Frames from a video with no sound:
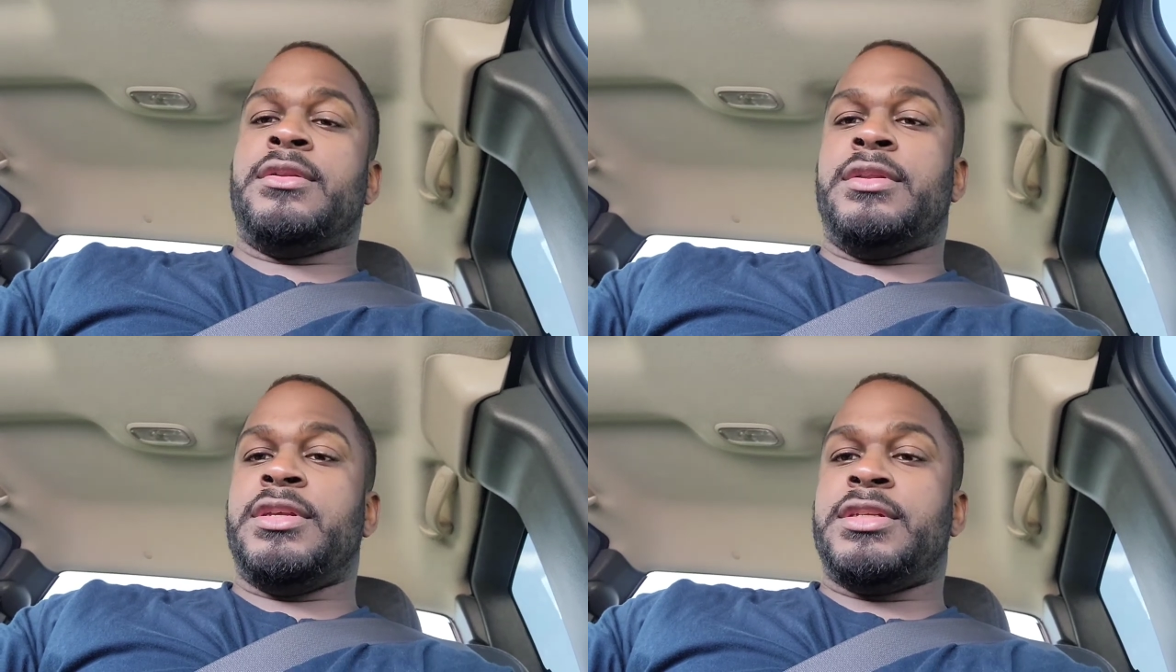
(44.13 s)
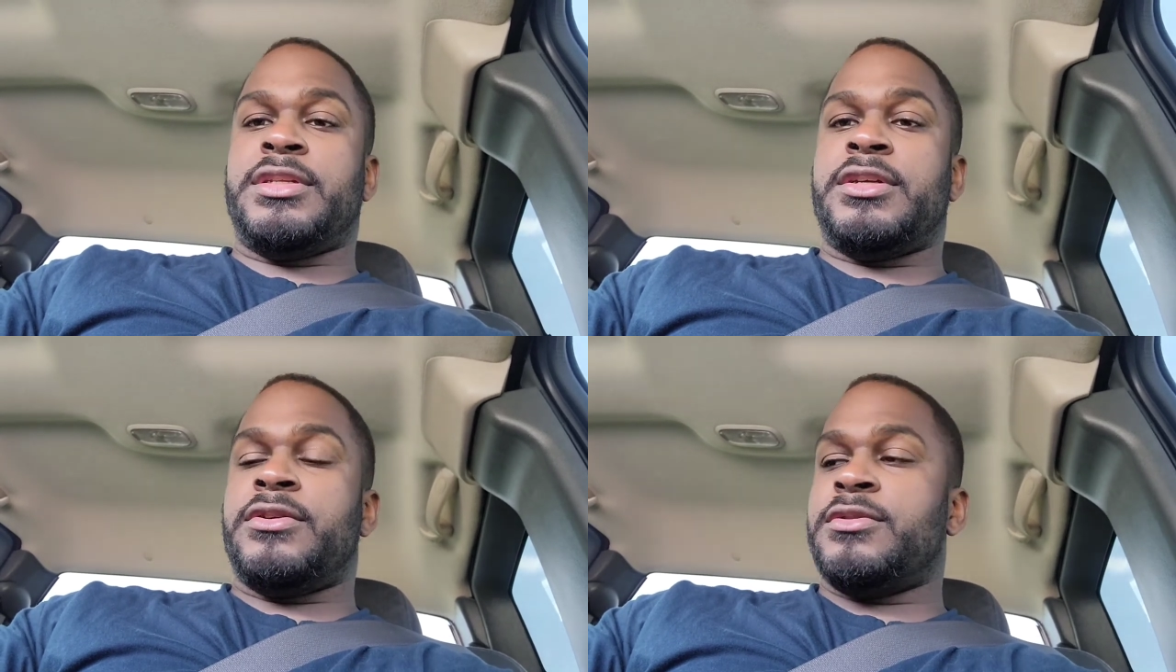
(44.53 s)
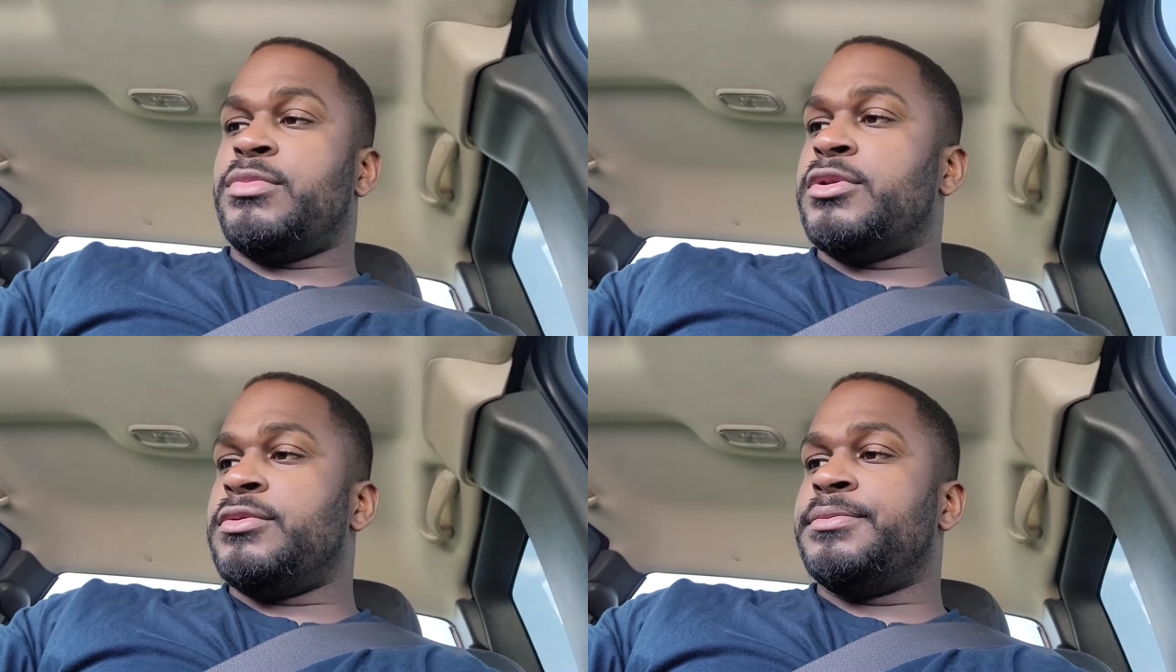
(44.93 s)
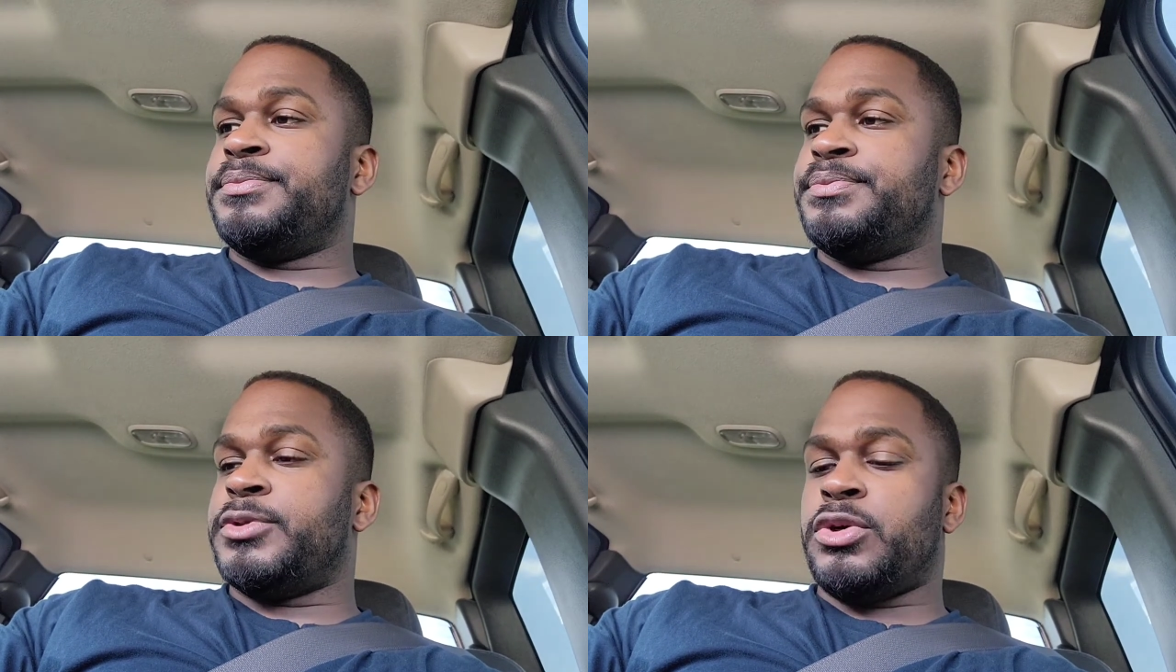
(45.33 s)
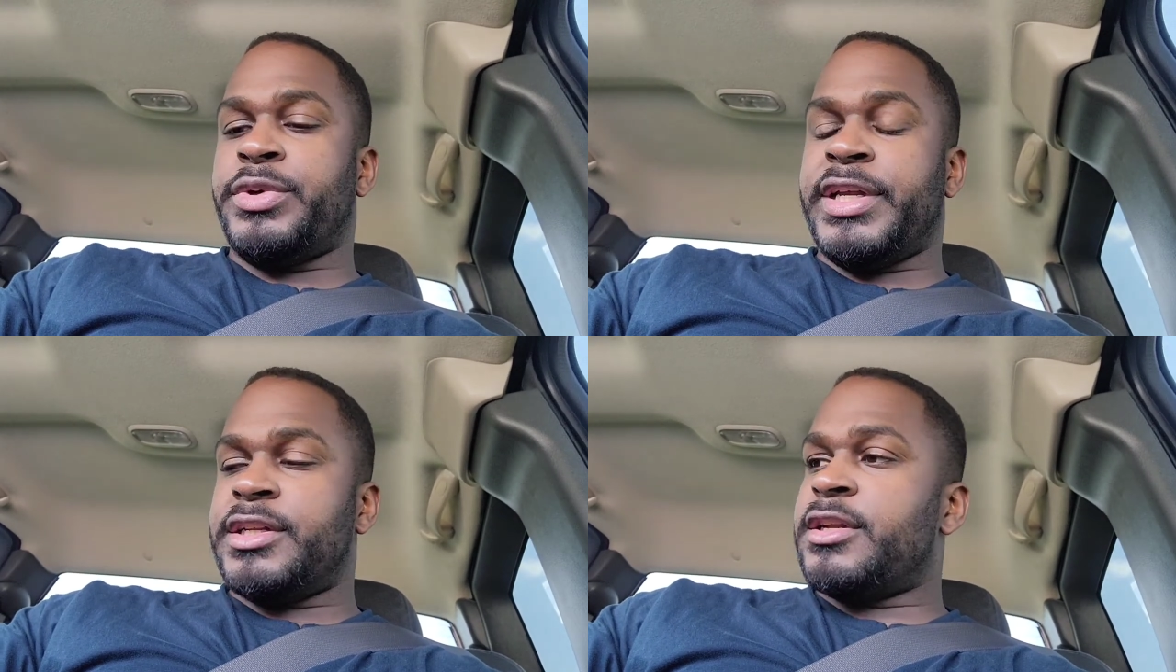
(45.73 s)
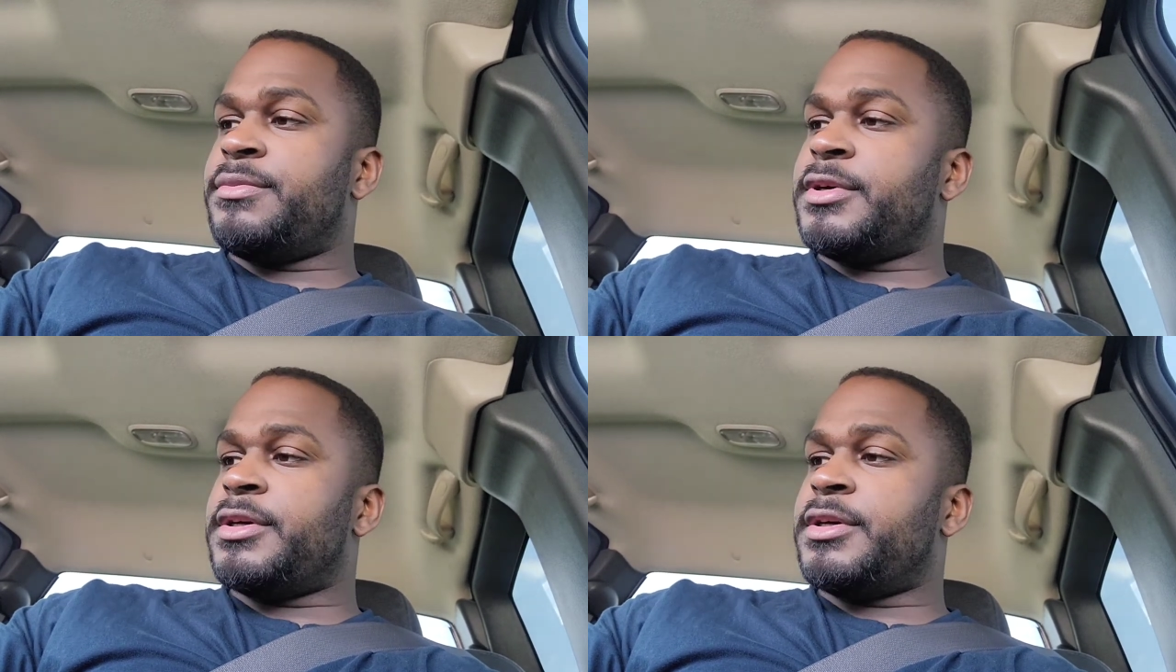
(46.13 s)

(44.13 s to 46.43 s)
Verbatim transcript: This interior's blue. So we ended up